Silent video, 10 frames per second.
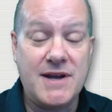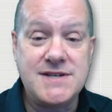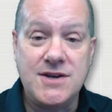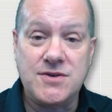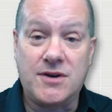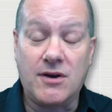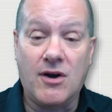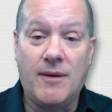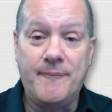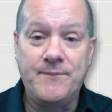
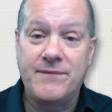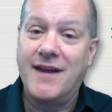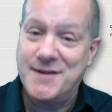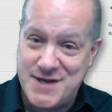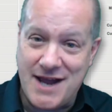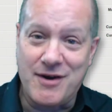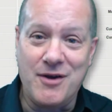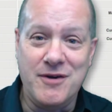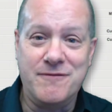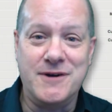betangel.com and
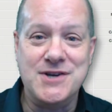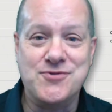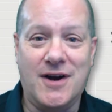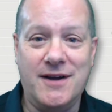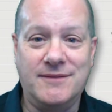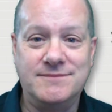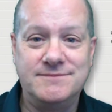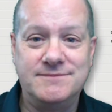download a free trial.